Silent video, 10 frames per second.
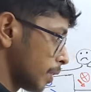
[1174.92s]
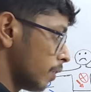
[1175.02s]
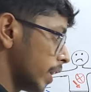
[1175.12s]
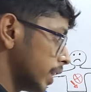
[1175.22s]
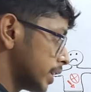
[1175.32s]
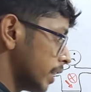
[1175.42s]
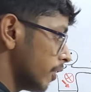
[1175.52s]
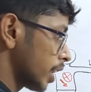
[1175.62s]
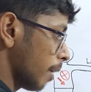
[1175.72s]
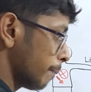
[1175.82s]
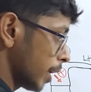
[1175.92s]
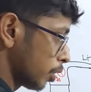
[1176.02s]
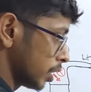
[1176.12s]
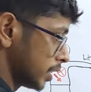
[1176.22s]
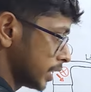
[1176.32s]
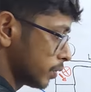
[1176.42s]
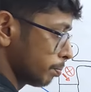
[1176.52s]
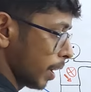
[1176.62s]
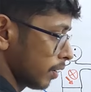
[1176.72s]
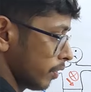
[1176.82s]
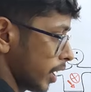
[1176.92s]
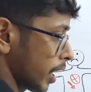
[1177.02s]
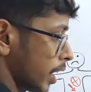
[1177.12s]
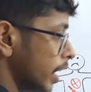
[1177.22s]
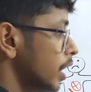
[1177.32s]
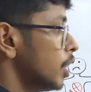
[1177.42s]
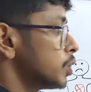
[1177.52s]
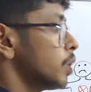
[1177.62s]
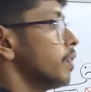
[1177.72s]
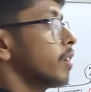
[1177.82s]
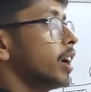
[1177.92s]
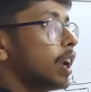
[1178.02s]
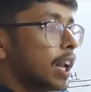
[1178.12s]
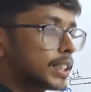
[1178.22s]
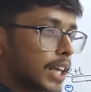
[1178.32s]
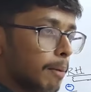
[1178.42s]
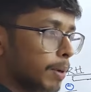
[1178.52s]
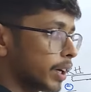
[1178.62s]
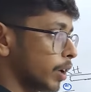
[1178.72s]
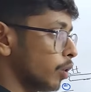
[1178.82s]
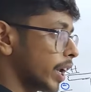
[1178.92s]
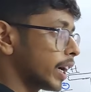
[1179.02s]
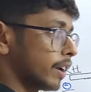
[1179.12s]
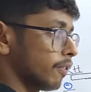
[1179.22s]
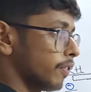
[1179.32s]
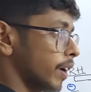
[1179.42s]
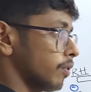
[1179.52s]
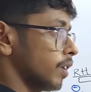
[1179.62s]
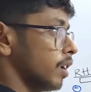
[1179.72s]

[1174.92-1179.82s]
Very thin when compared to this part of the ventricle, right? So we will get less amplitude negative wave.